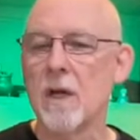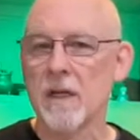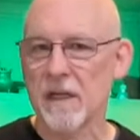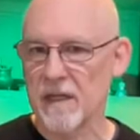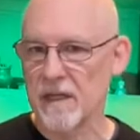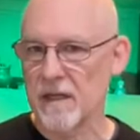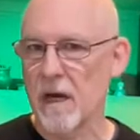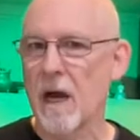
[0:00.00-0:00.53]

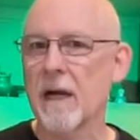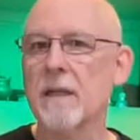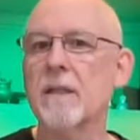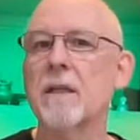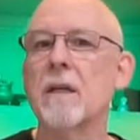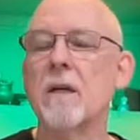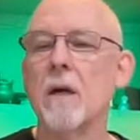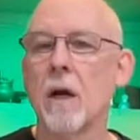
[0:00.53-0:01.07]
conduct
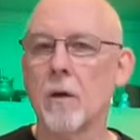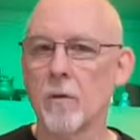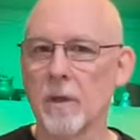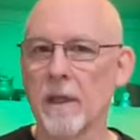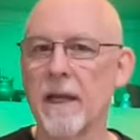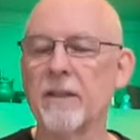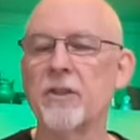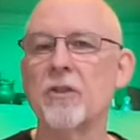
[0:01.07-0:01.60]
a
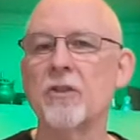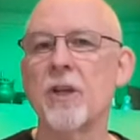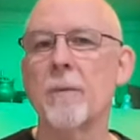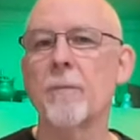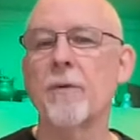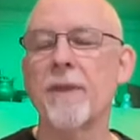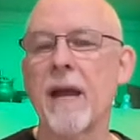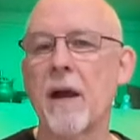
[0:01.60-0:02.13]

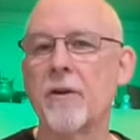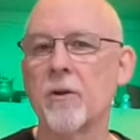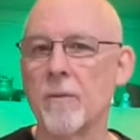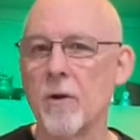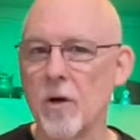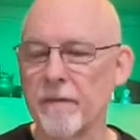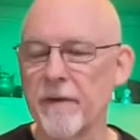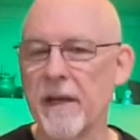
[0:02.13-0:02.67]
relationship with how you're
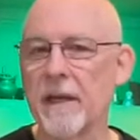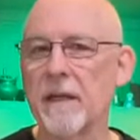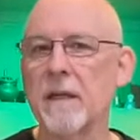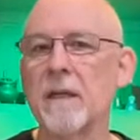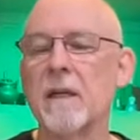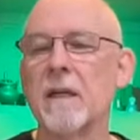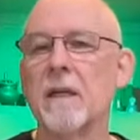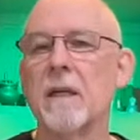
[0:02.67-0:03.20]
moving.